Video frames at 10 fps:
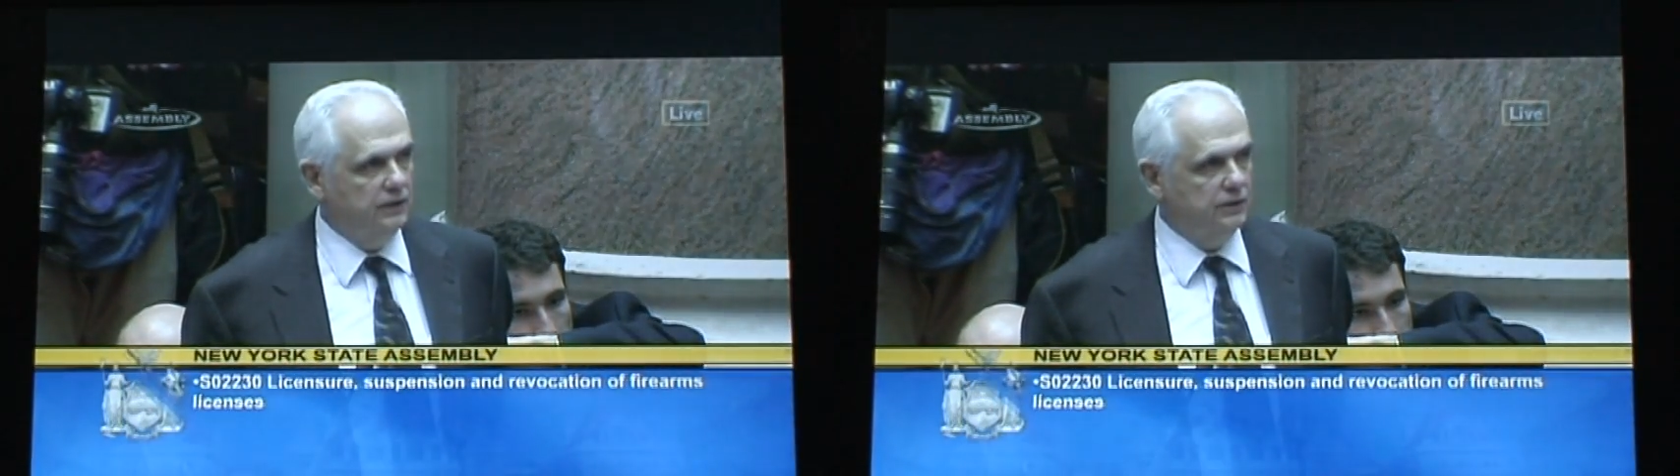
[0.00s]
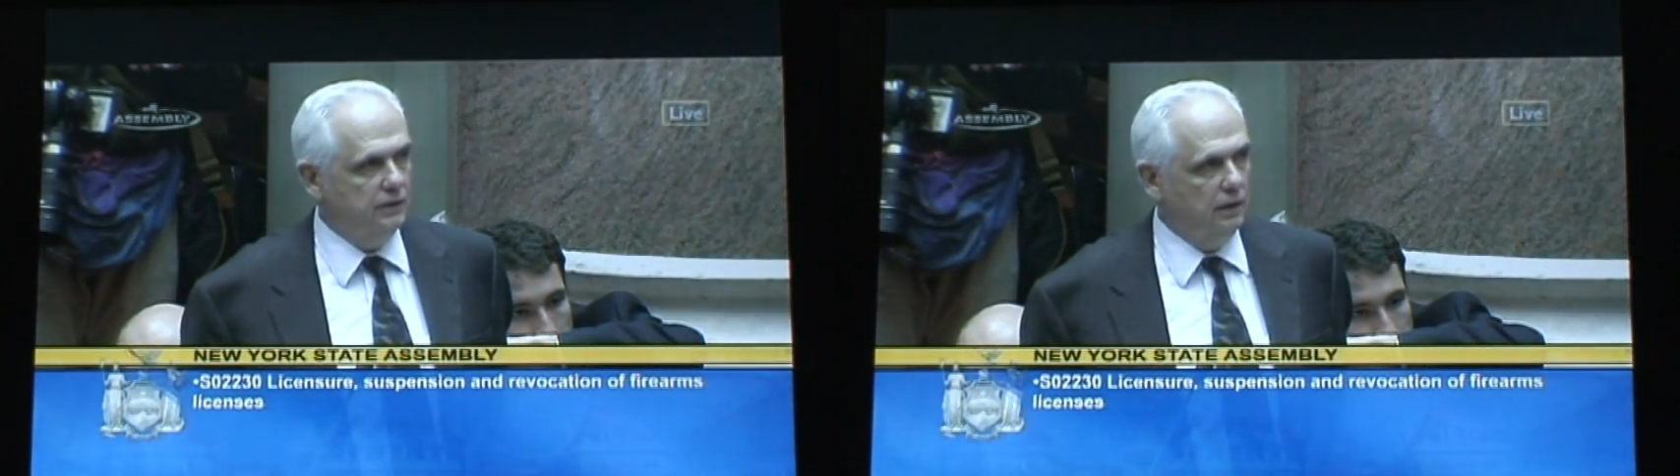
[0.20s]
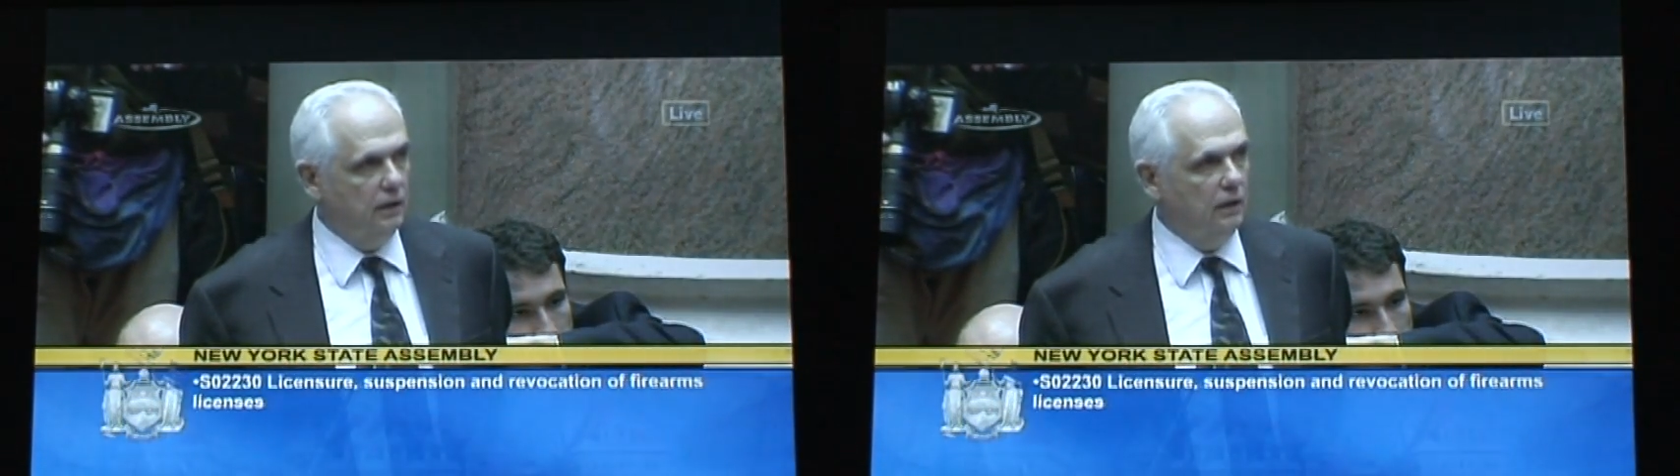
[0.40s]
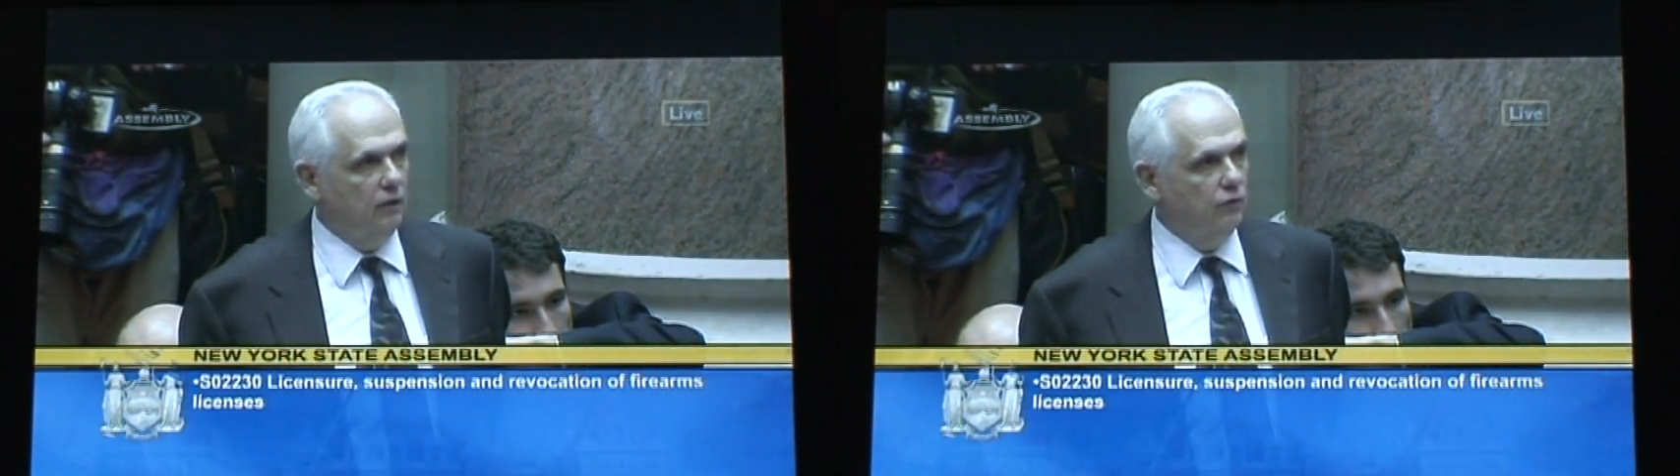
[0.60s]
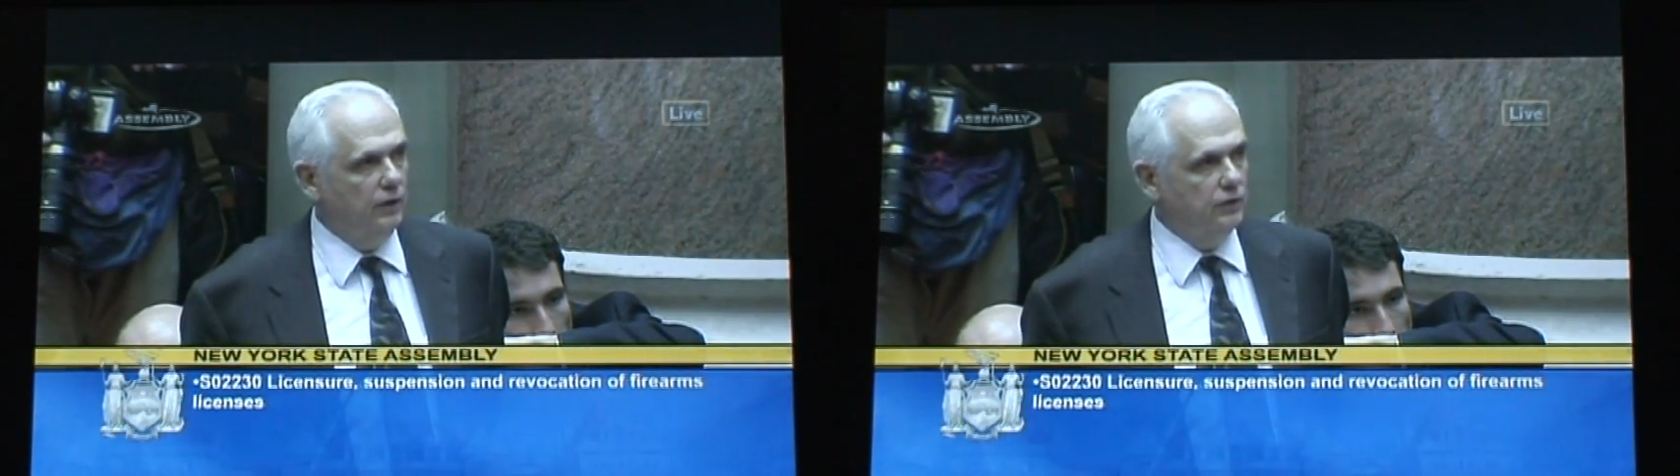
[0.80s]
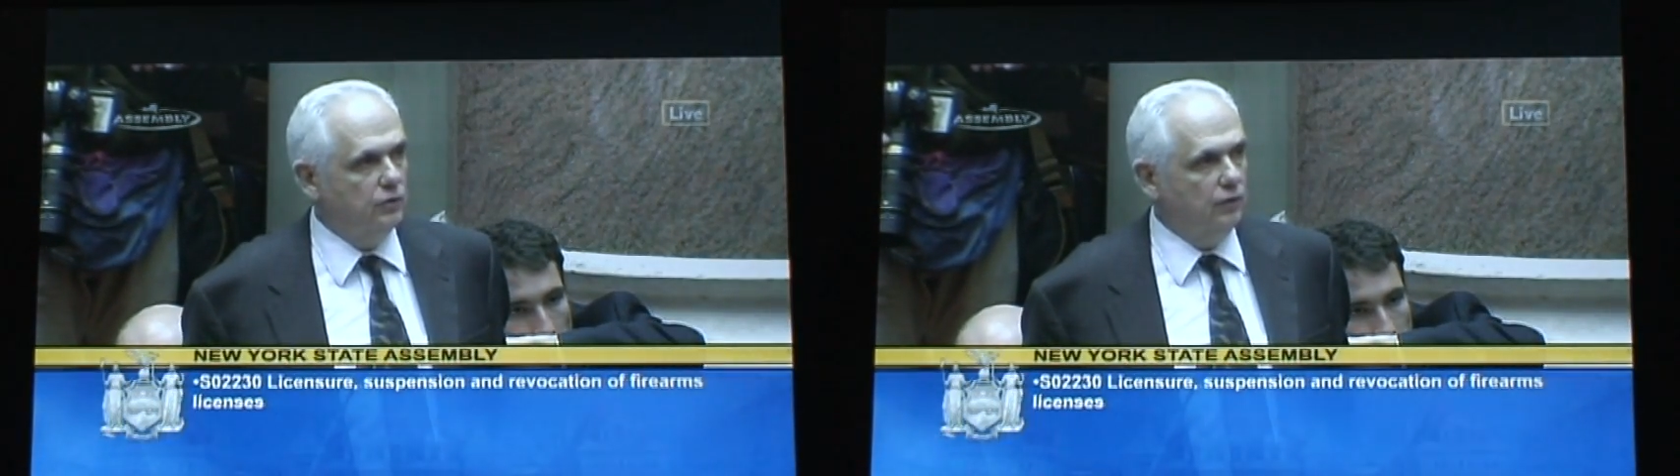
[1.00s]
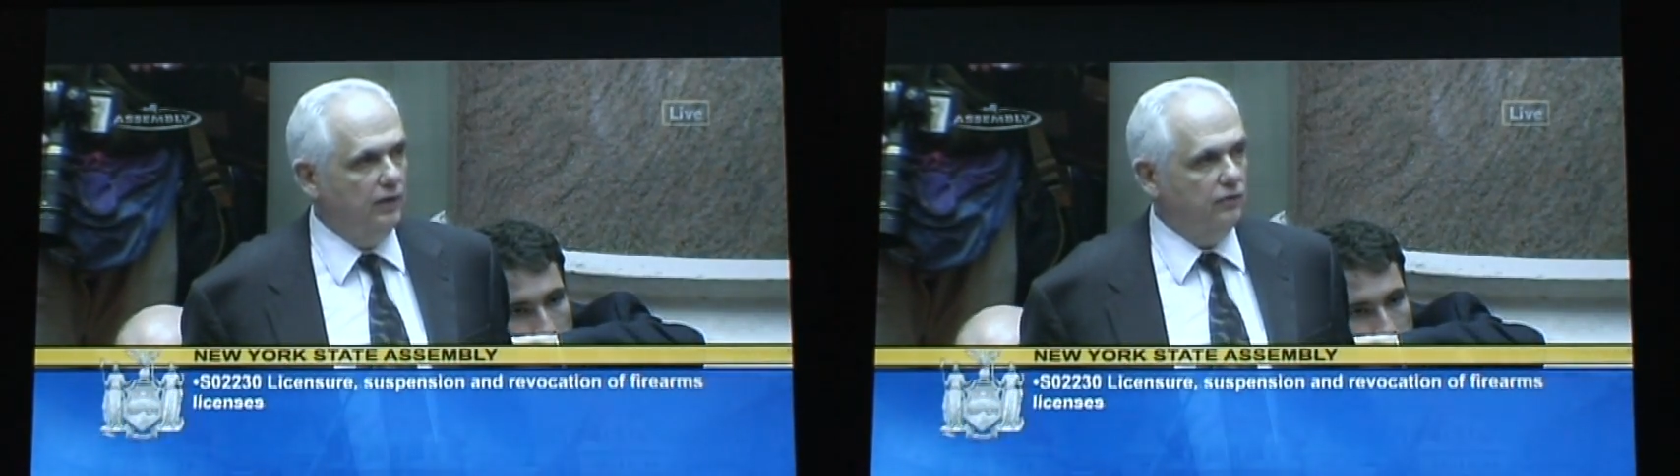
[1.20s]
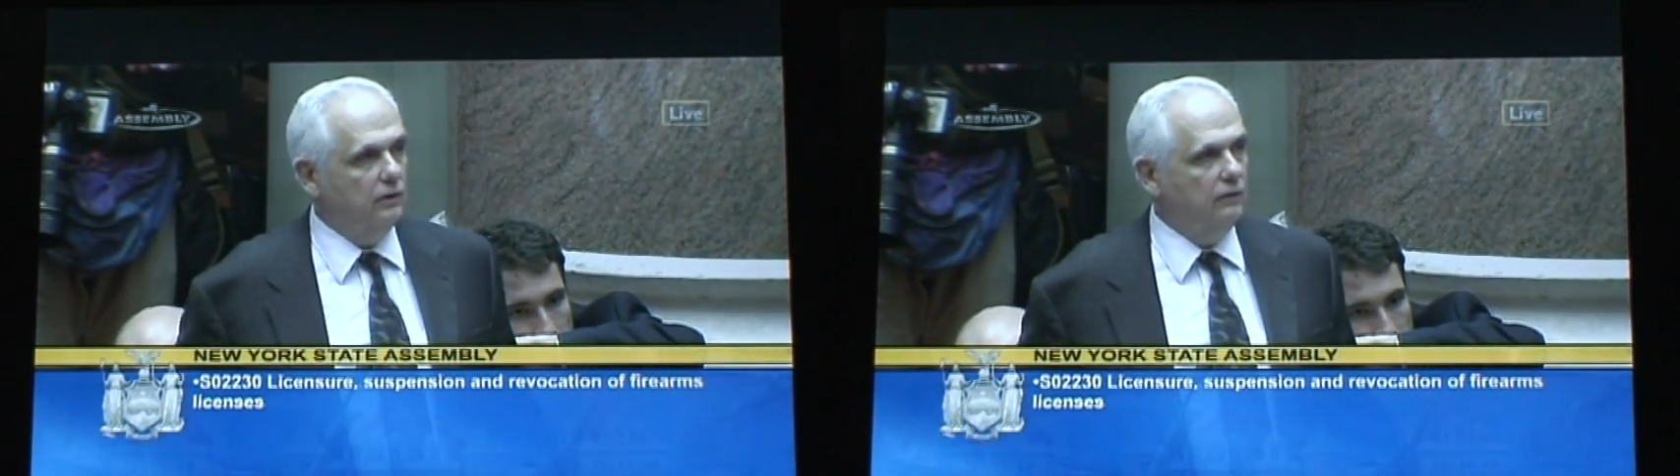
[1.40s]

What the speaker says: least a registration